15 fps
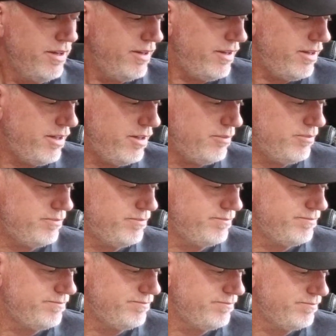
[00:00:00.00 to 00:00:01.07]

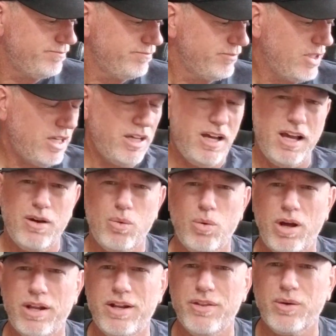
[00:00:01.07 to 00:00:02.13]

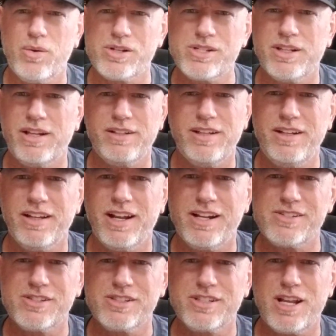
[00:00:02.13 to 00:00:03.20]
Another question that didn't get
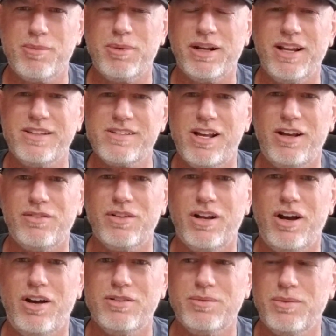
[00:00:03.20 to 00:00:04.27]
answered this time, but it gets
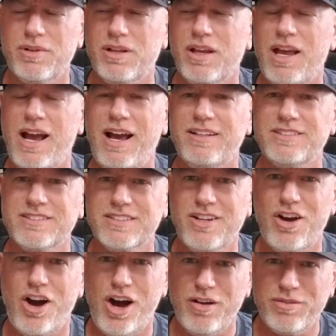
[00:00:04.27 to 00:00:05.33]
asked
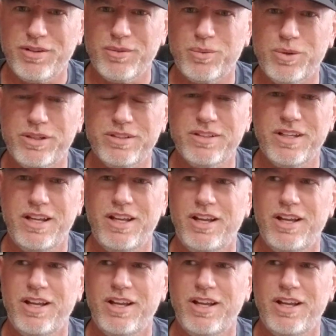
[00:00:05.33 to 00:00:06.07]
often, was